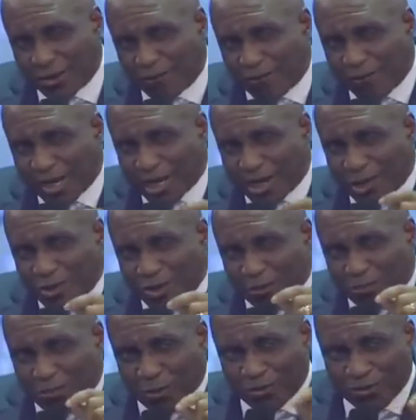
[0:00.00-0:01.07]
you begin
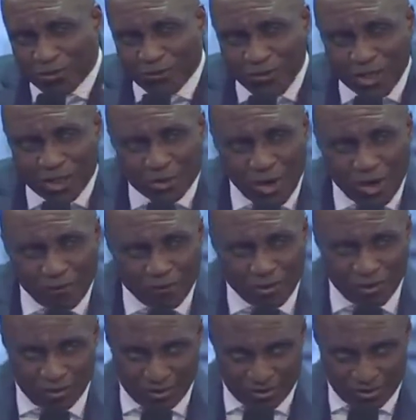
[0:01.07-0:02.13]
to put the things you have
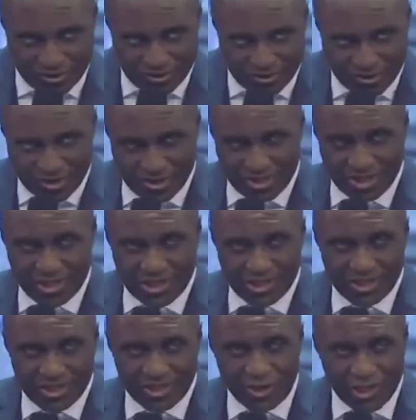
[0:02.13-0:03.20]
heard,
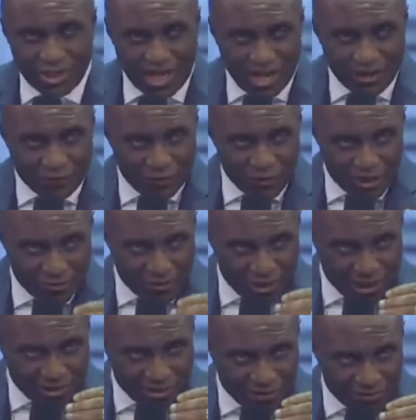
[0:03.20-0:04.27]
your life will
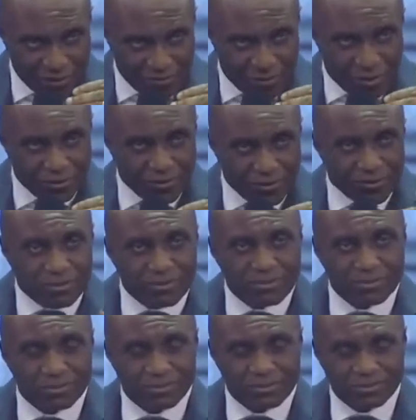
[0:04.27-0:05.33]
remain at the same spot.
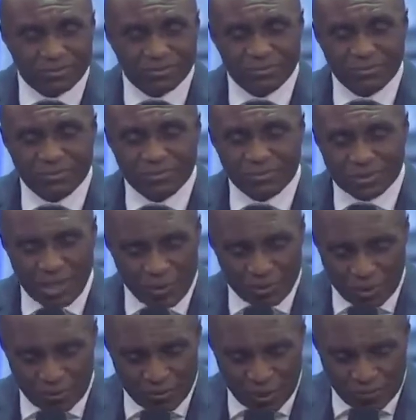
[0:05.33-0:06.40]
That
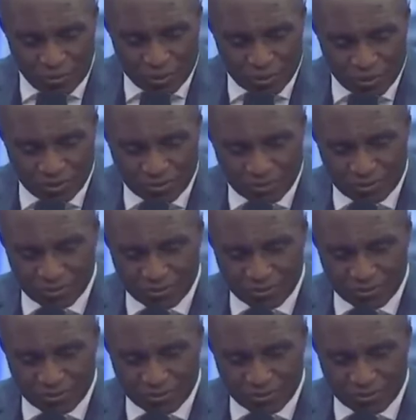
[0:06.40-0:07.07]
will not be your portion.